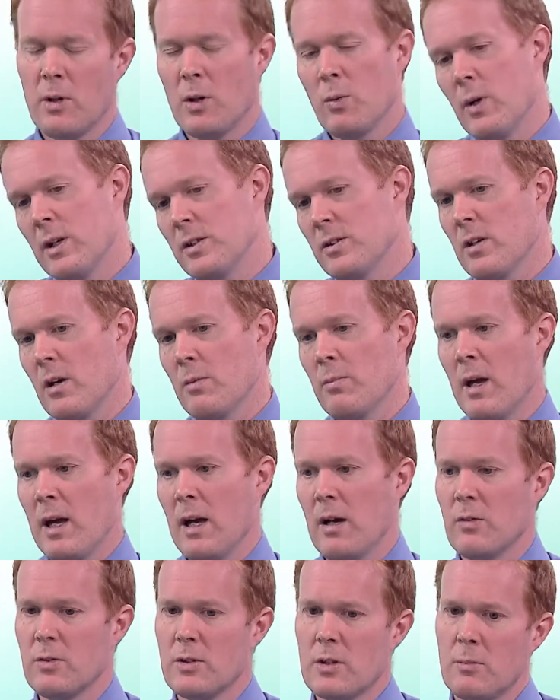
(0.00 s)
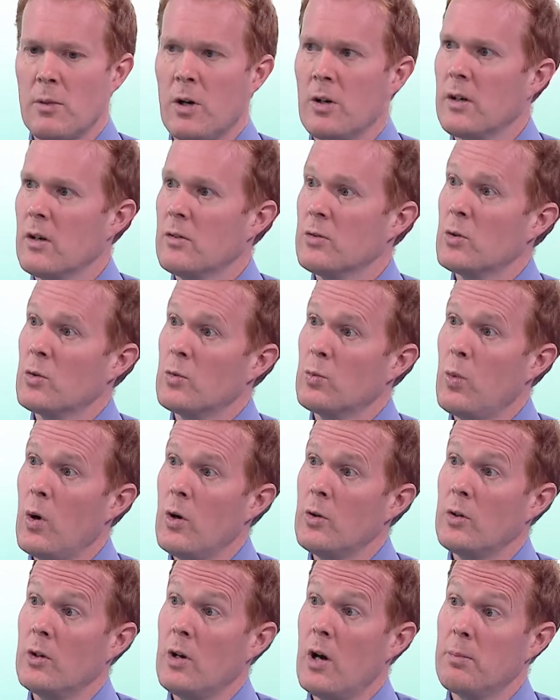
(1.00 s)
where some areas of the market have sort of
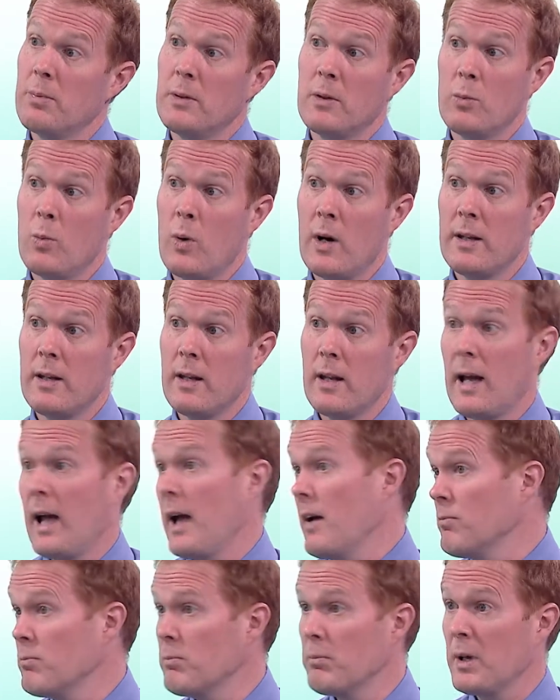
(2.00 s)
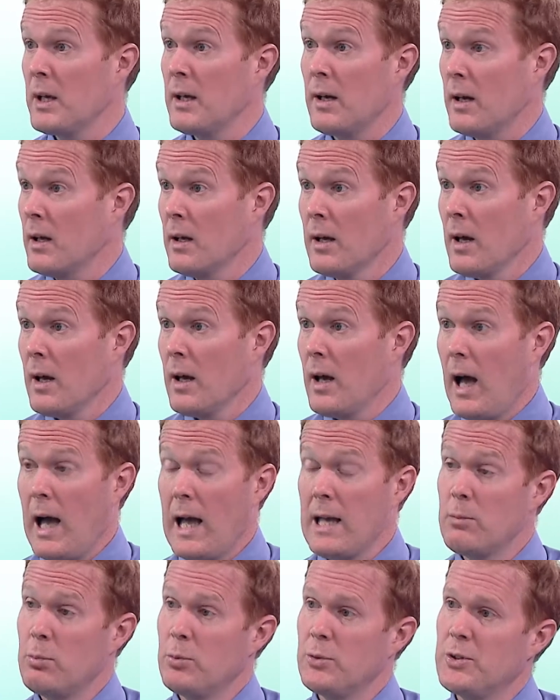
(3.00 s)
woken up in a way that they haven't been
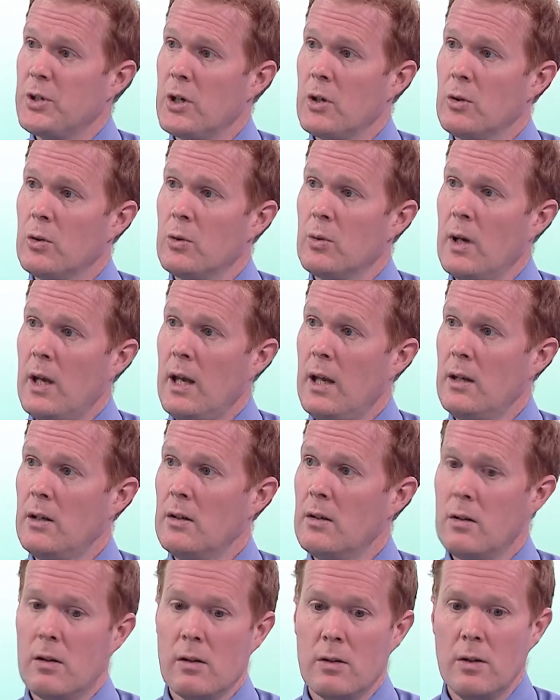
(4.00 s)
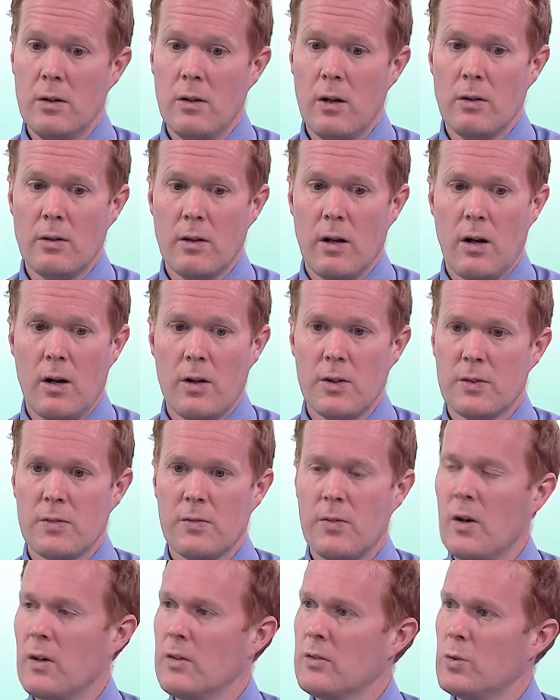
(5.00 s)
able to in the last
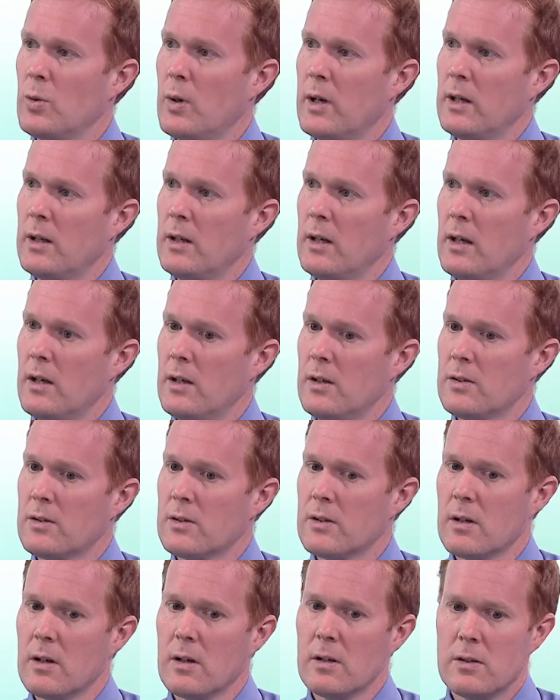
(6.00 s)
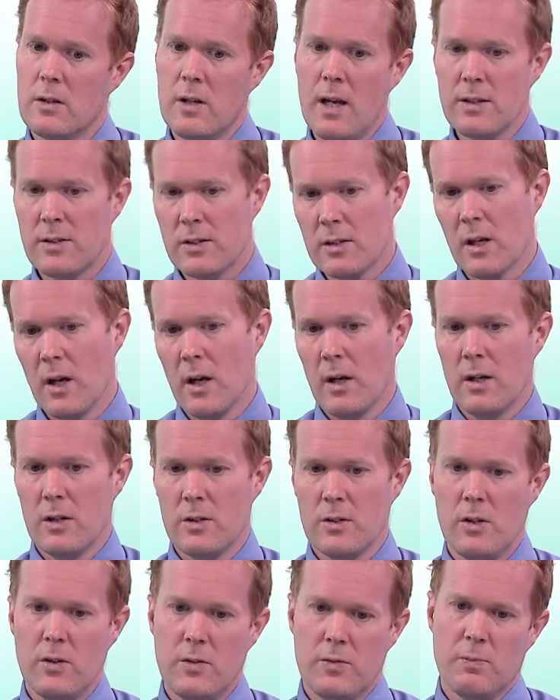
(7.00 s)
5 to 8 years. So that's
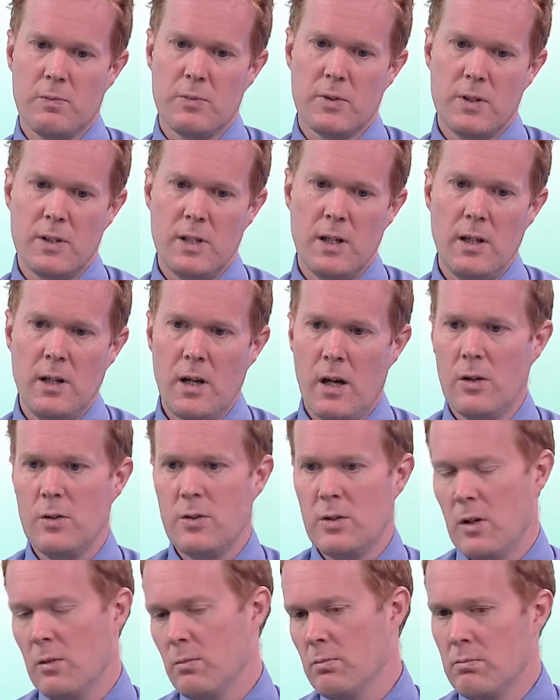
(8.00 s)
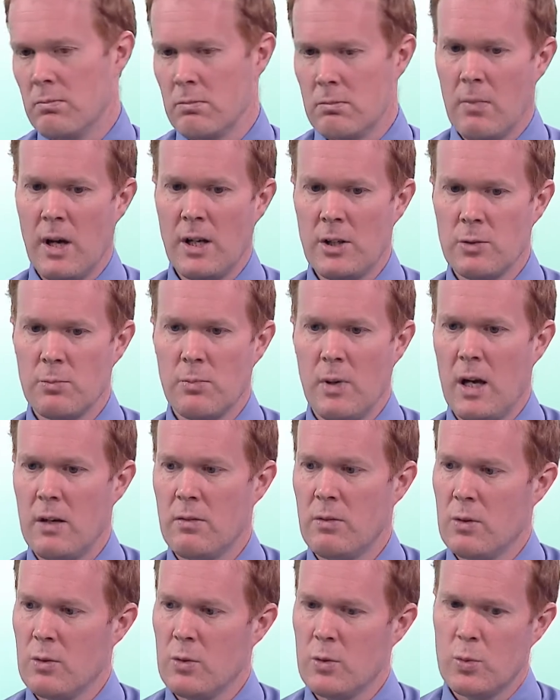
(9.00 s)
sort of CEO, so management
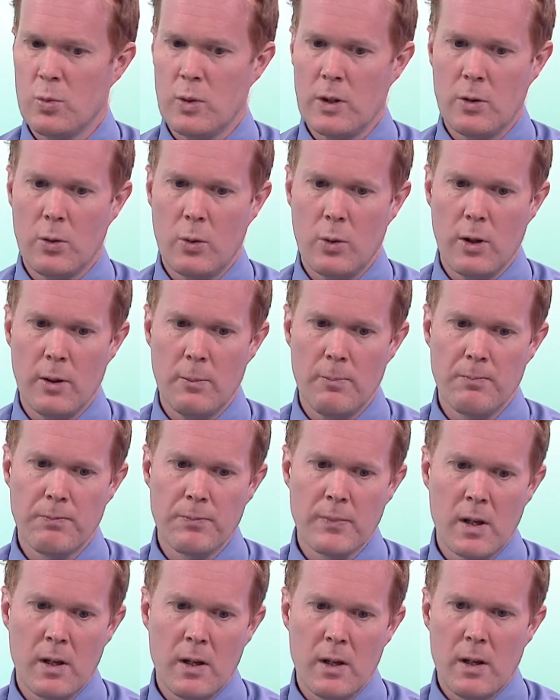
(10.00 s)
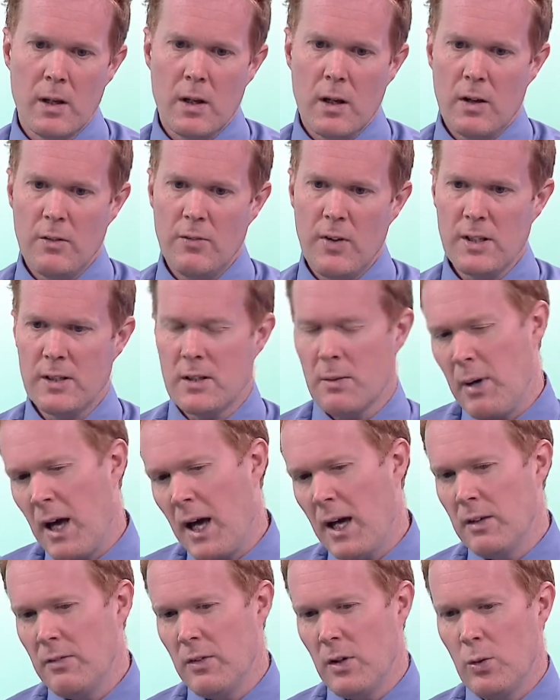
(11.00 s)
behaviour as we call it. Investor
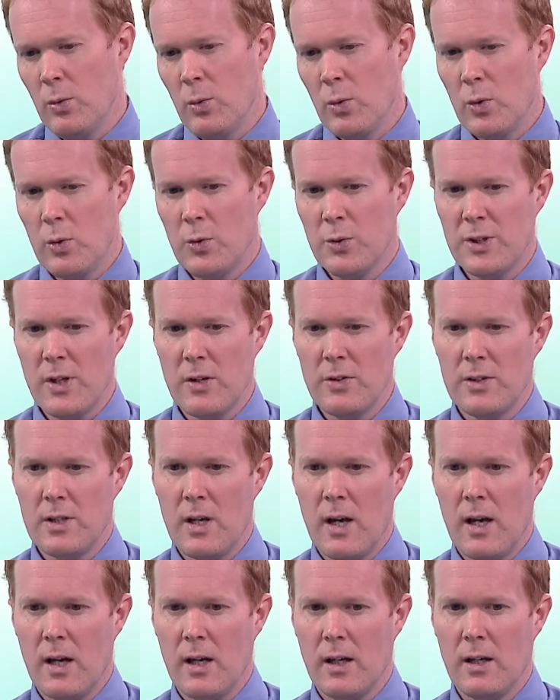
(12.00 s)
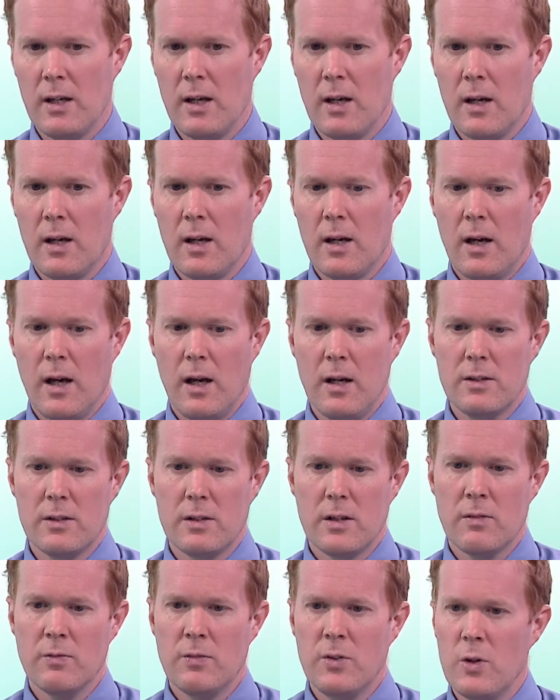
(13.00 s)
behaviour, we would also say, is
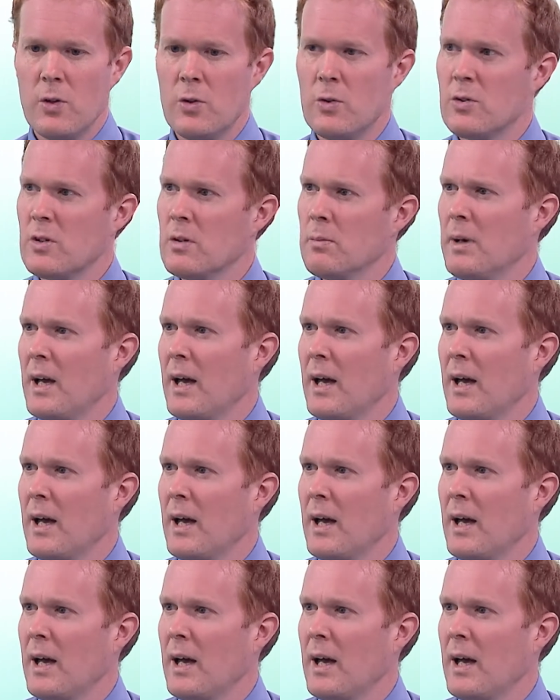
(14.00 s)
confused and a bit